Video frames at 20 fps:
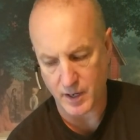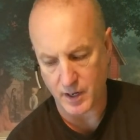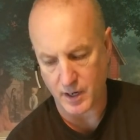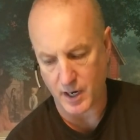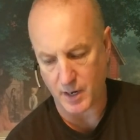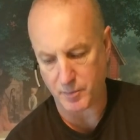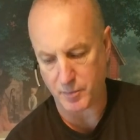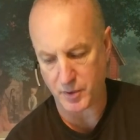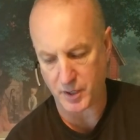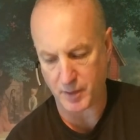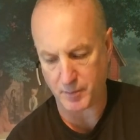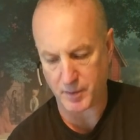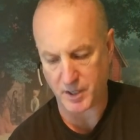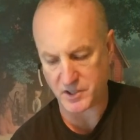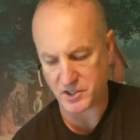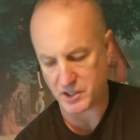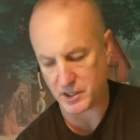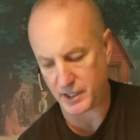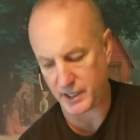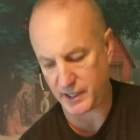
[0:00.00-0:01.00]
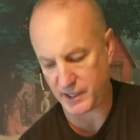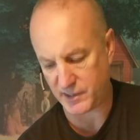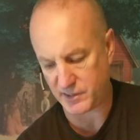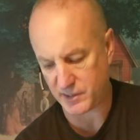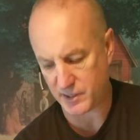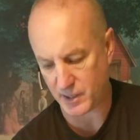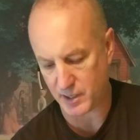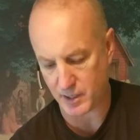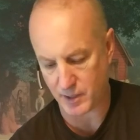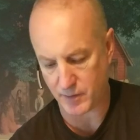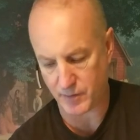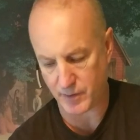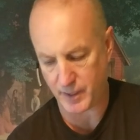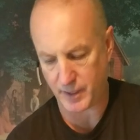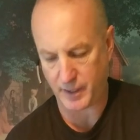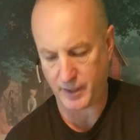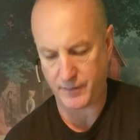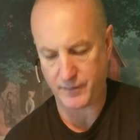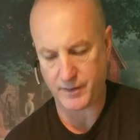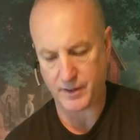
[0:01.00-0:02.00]
I pretty much cleaned this gun
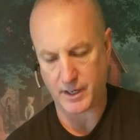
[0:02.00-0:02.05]
already.